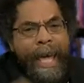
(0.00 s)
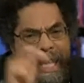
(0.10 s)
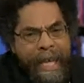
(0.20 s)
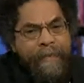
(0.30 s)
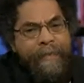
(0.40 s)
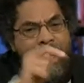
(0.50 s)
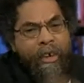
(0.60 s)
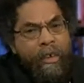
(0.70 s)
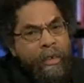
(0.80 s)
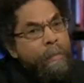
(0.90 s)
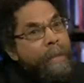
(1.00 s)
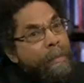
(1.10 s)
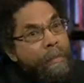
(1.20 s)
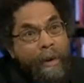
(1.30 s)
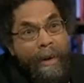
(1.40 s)
If they're going to be
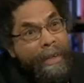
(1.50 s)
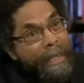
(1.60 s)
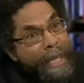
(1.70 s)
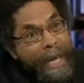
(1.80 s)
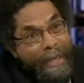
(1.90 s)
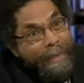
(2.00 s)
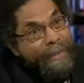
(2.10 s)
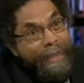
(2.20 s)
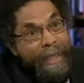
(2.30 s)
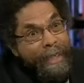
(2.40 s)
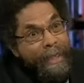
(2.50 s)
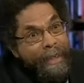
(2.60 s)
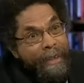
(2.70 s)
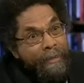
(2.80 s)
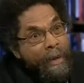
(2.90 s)
part of the legacy
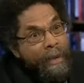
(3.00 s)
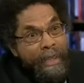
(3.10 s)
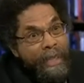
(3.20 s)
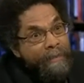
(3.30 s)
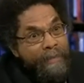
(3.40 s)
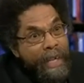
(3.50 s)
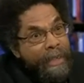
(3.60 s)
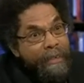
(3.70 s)
of Martin King, Fannie Lou